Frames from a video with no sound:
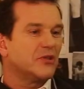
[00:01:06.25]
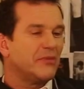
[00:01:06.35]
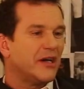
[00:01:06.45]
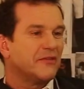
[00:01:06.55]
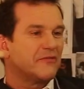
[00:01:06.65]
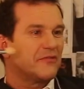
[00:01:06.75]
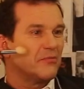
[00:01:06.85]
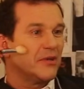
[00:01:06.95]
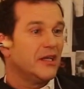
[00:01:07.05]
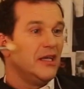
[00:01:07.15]
talk about them for
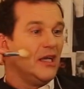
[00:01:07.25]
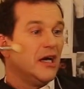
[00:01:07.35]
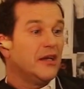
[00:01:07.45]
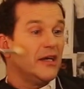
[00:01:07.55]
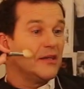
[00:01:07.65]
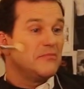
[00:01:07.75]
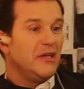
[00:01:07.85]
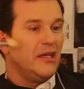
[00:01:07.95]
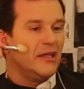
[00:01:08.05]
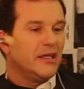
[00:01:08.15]
a bit, and I'd
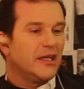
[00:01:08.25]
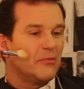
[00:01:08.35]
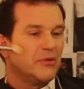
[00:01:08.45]
immediately get